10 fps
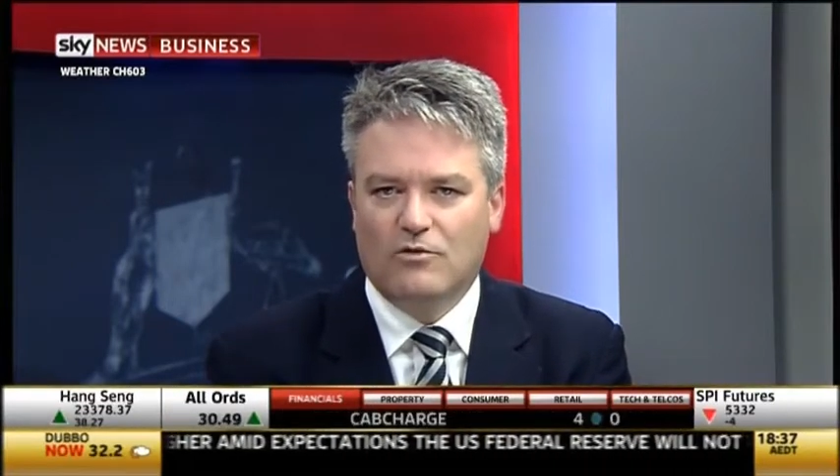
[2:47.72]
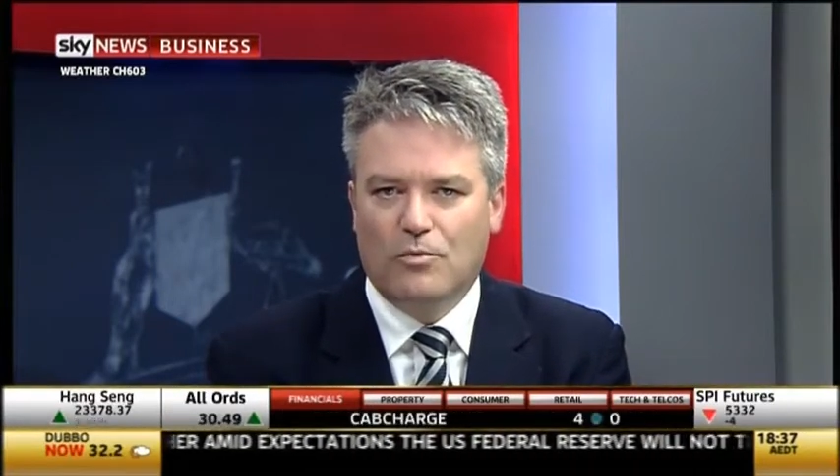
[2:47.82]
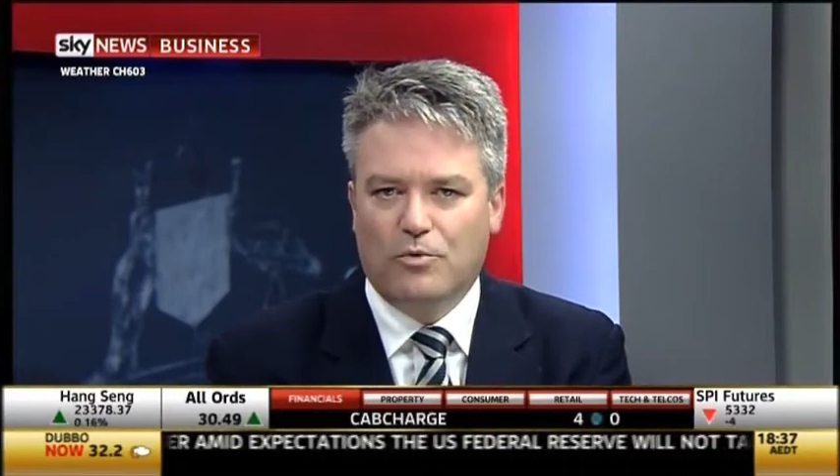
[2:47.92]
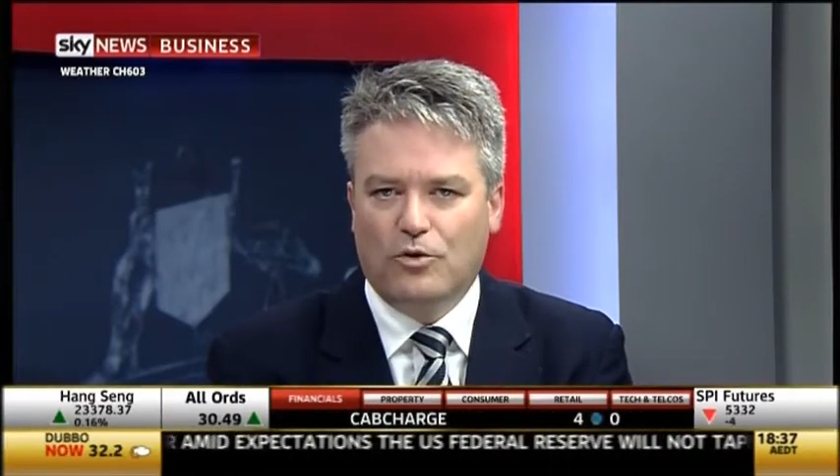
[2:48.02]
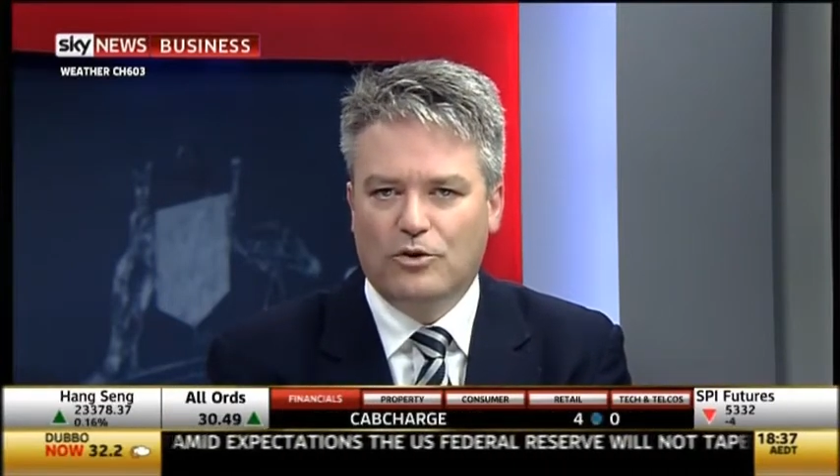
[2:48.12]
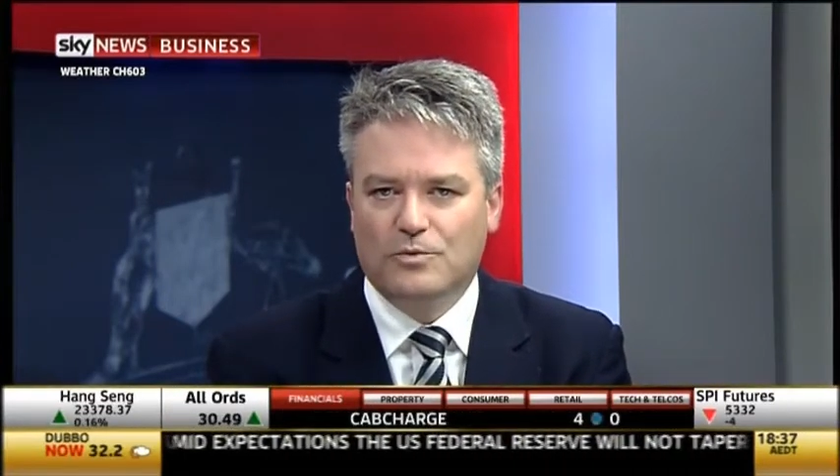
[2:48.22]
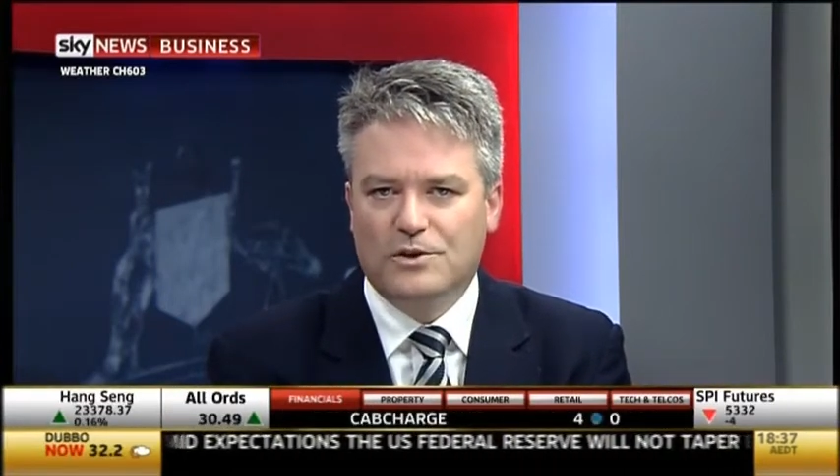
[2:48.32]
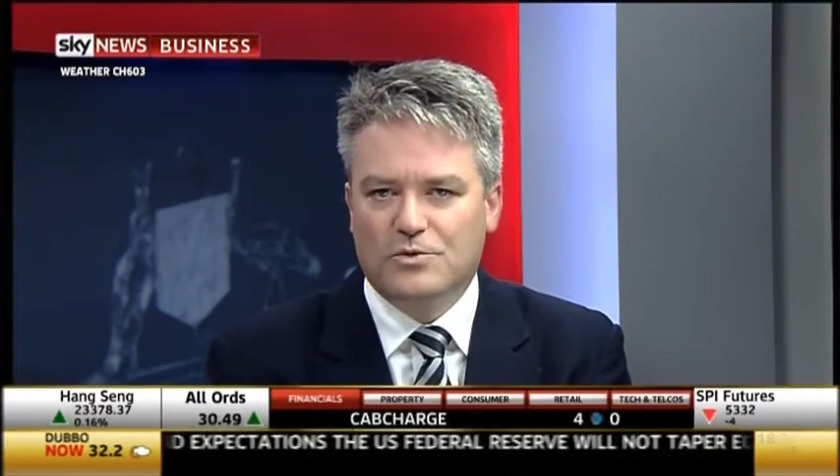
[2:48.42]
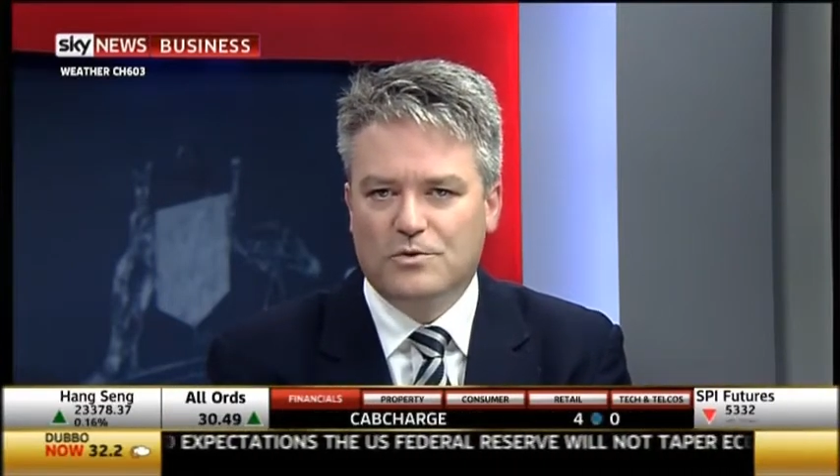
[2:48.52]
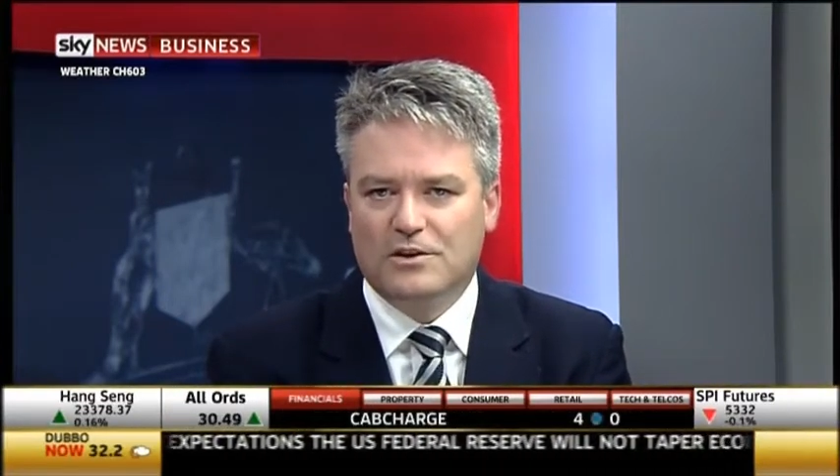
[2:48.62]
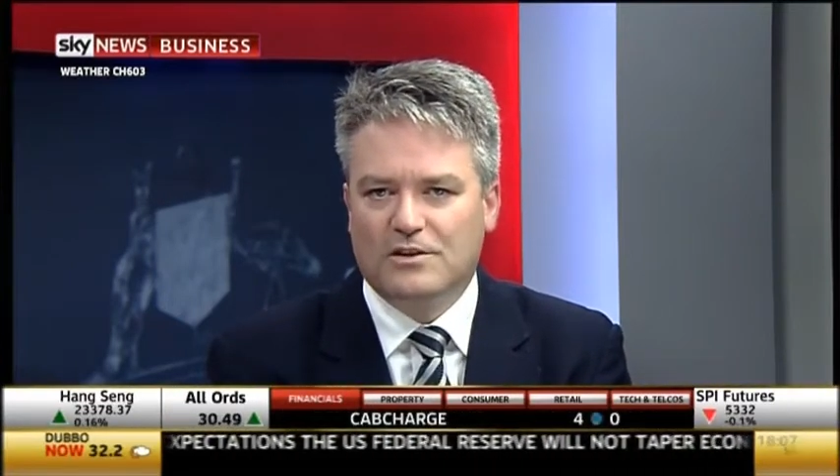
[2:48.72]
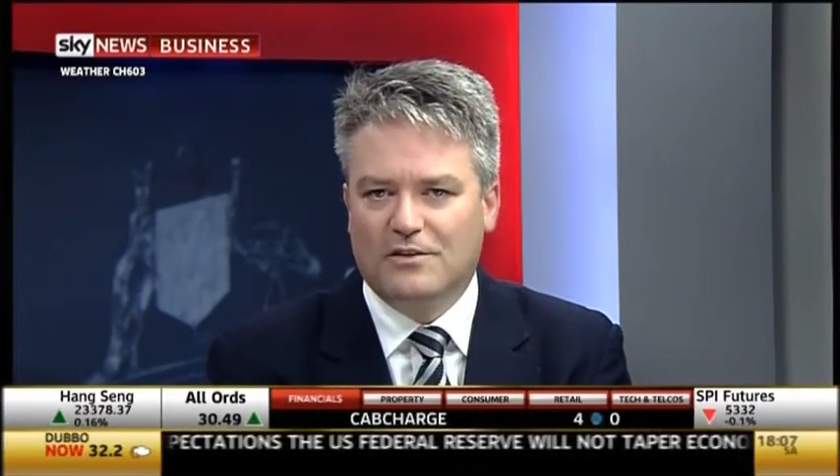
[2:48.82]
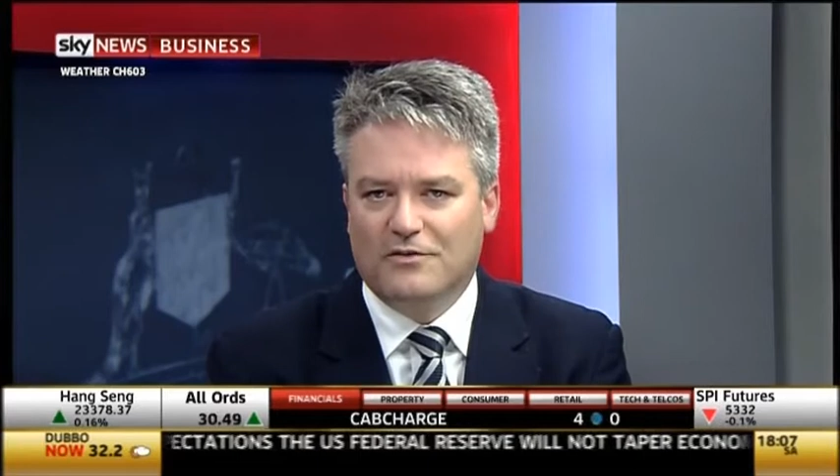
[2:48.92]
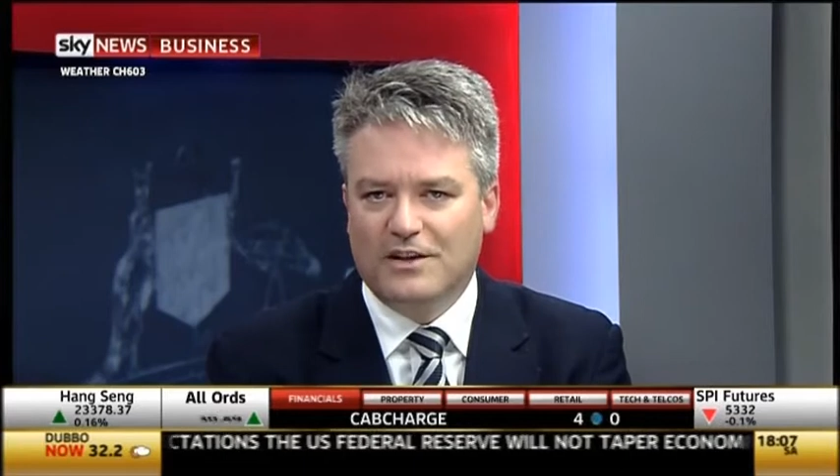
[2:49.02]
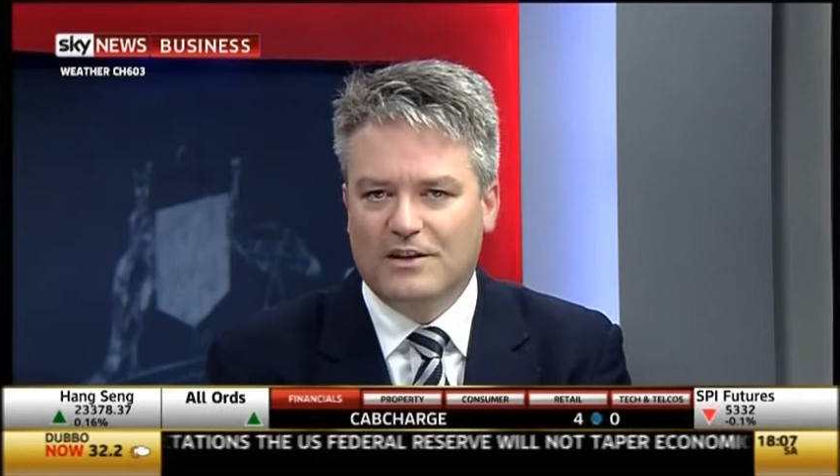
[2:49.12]
report which will
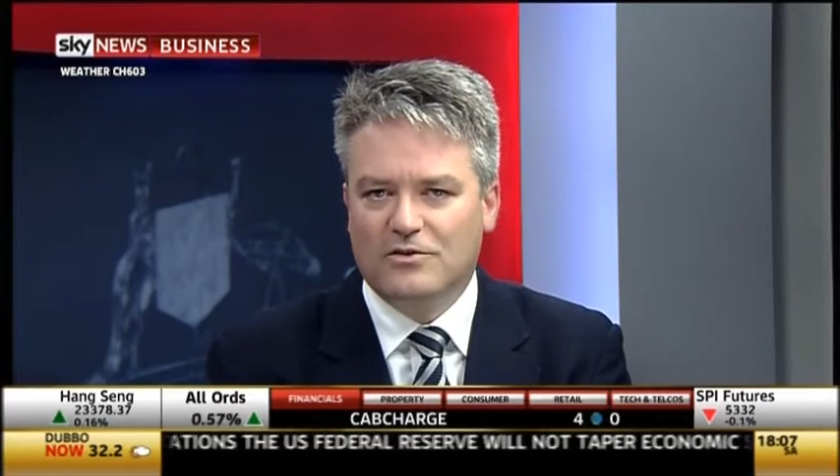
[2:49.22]
feed